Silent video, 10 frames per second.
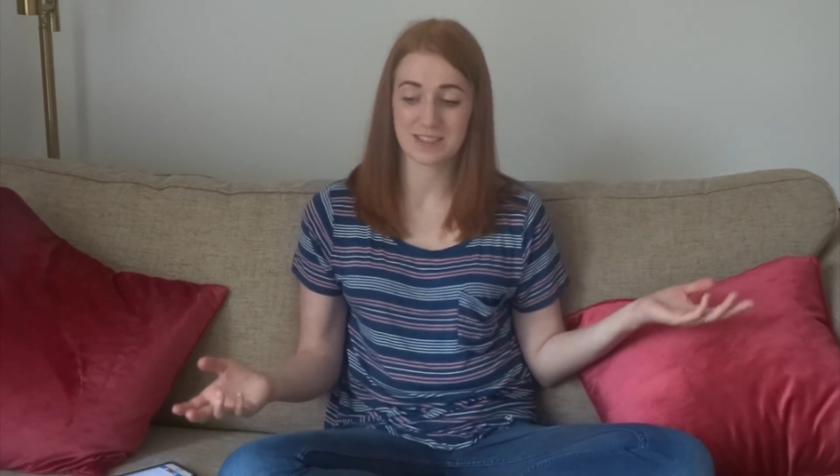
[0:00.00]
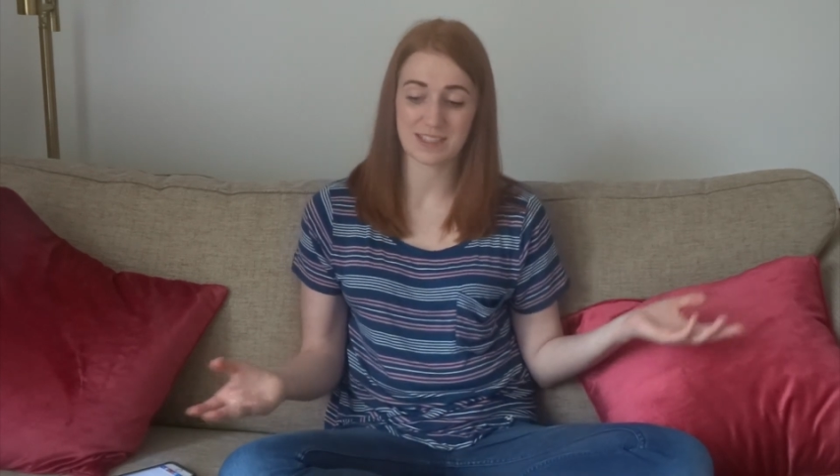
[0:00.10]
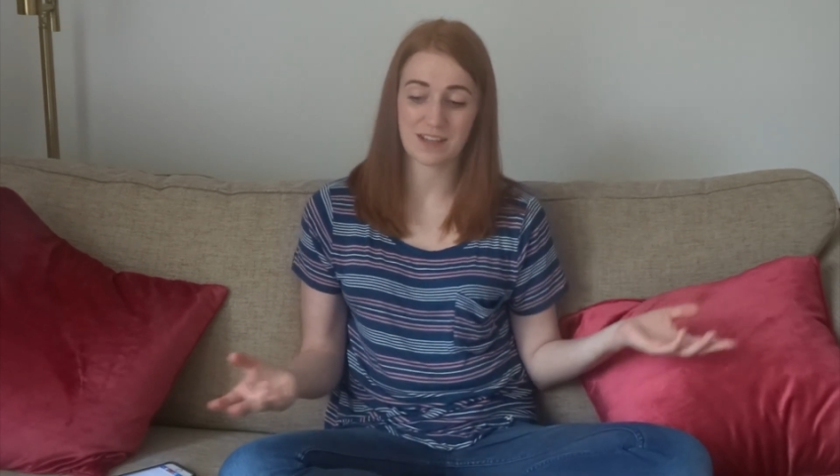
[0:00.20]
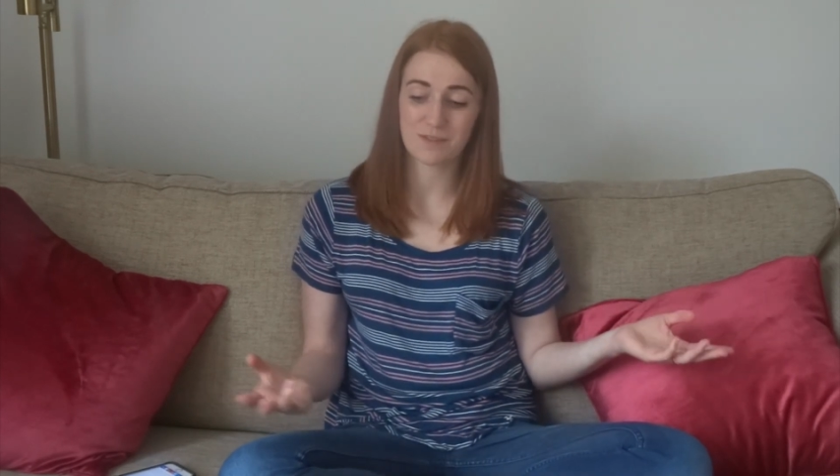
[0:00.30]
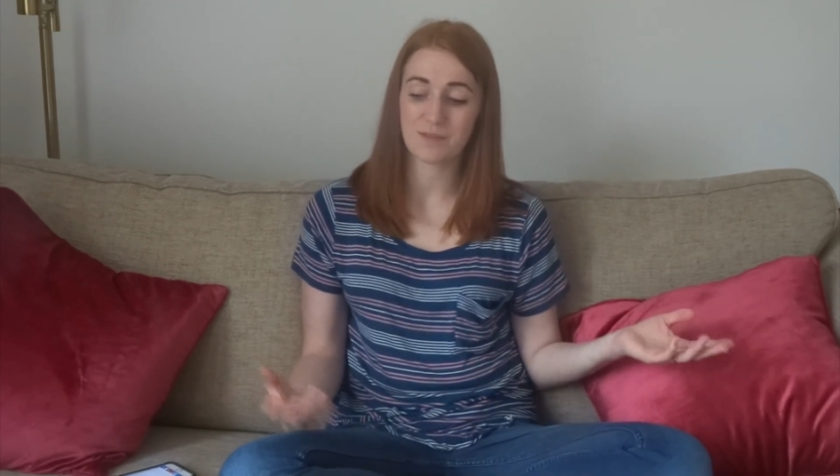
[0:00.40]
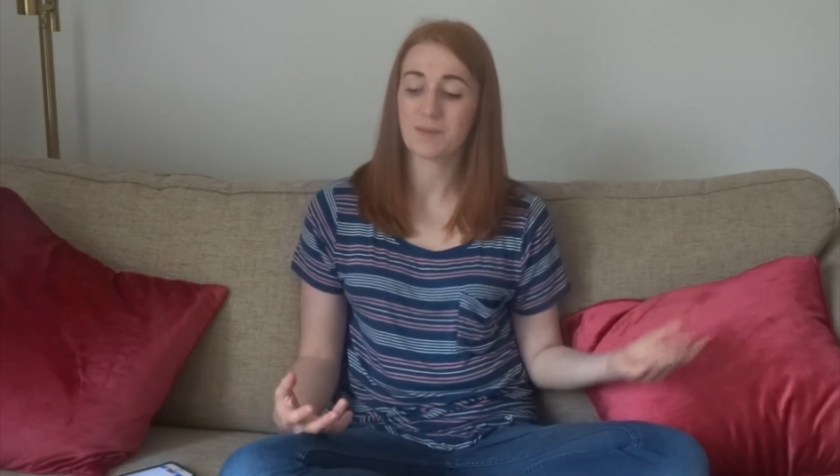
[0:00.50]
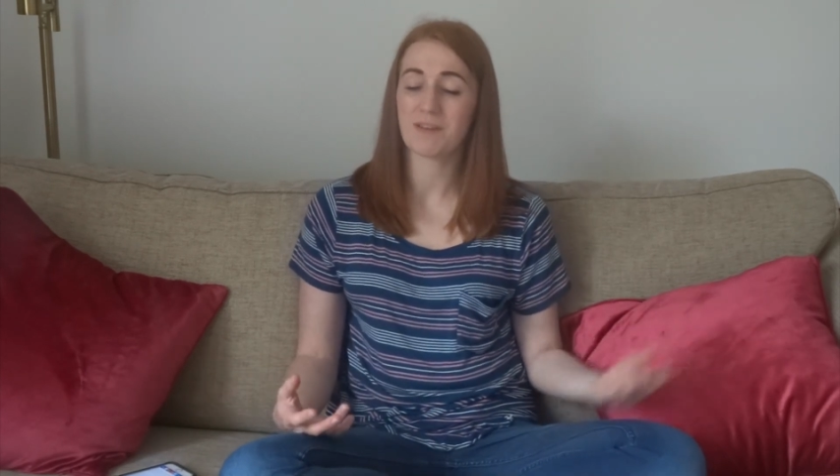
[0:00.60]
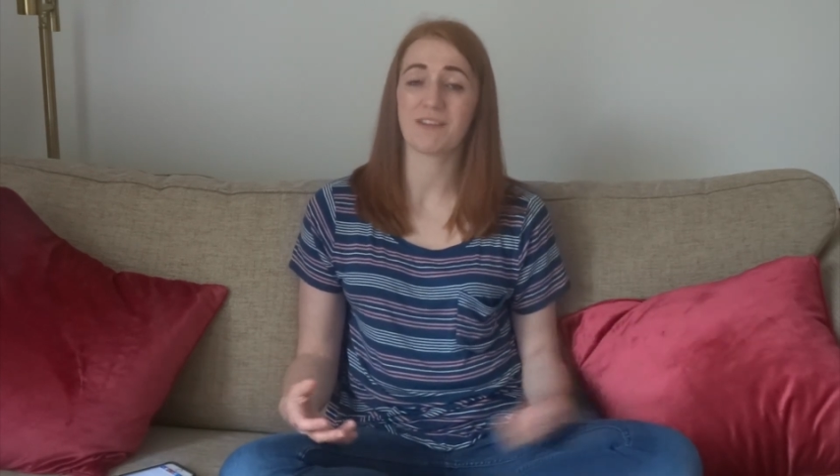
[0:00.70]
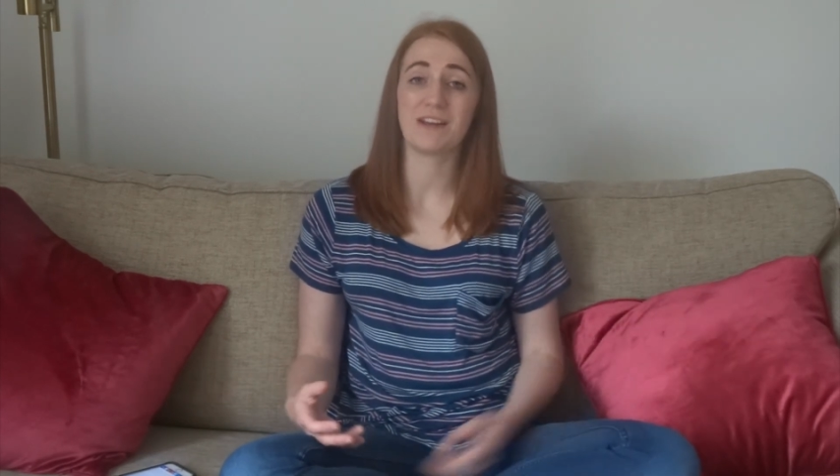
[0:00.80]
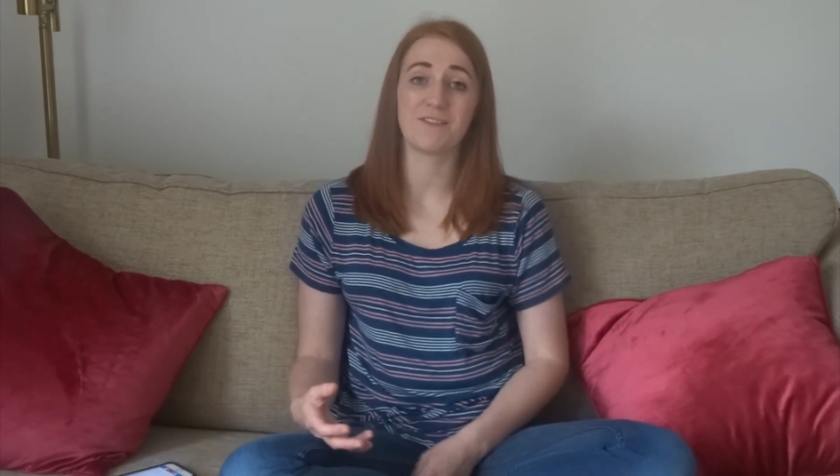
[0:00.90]
stuff,
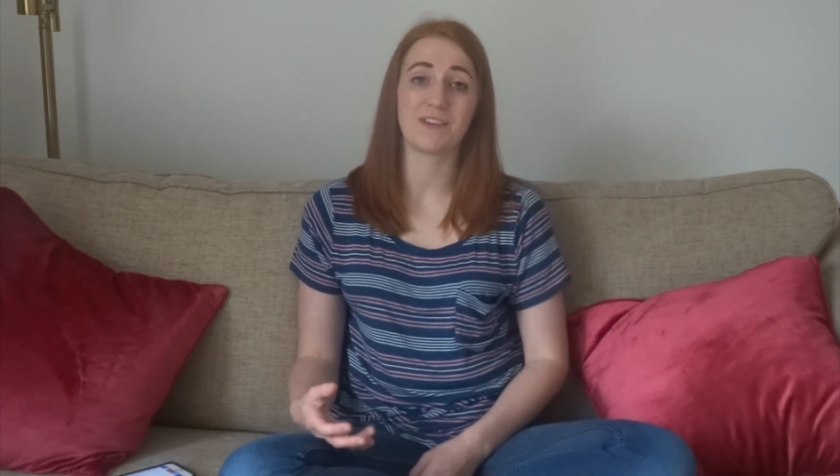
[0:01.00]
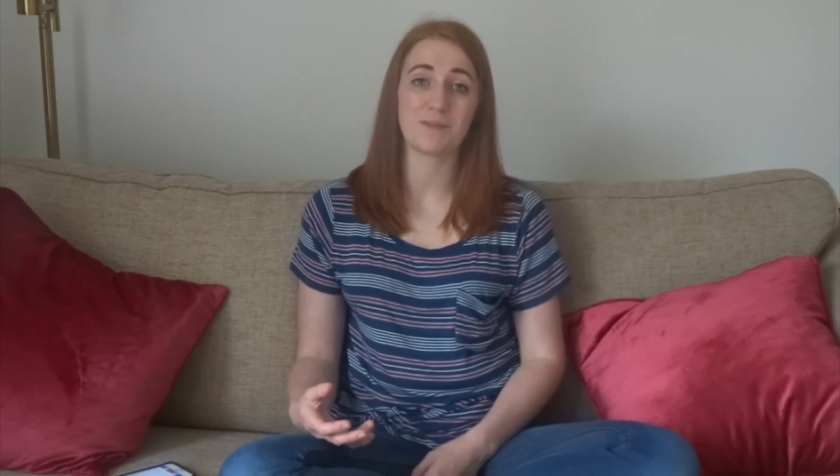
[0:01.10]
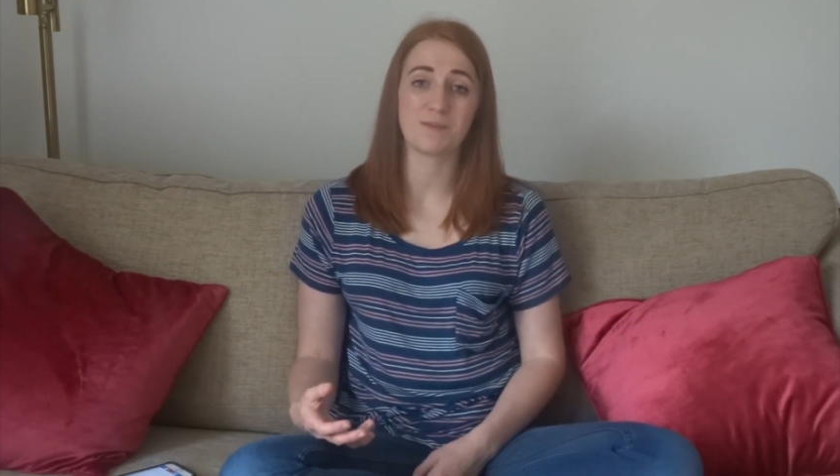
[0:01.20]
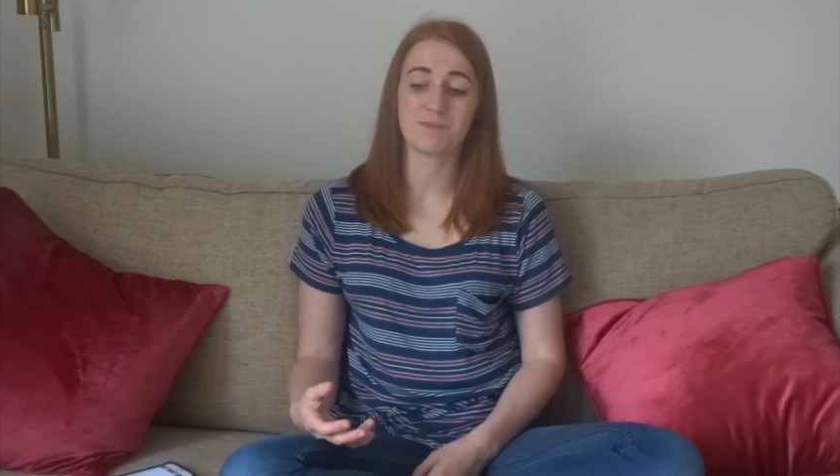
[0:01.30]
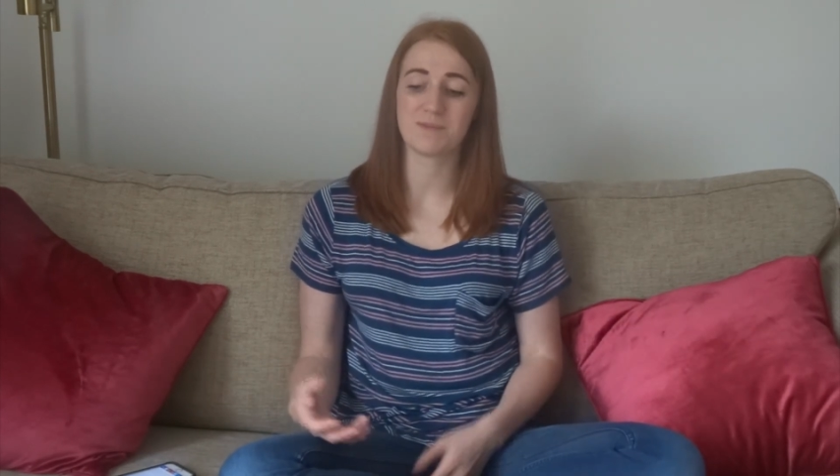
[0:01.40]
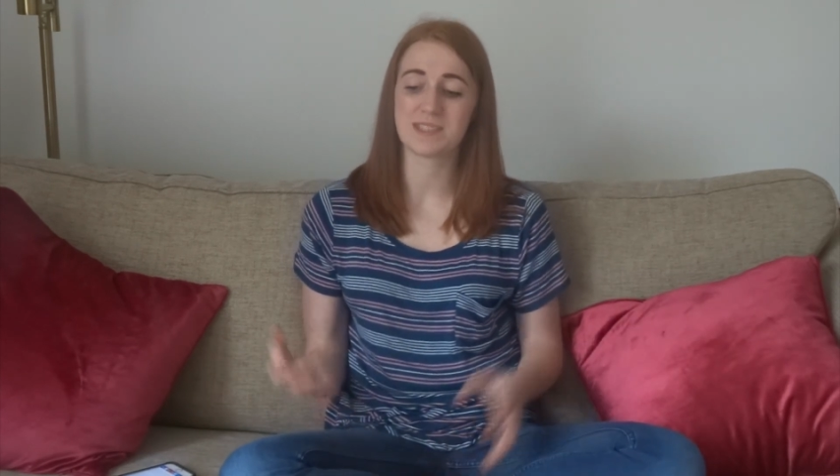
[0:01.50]
we're in a real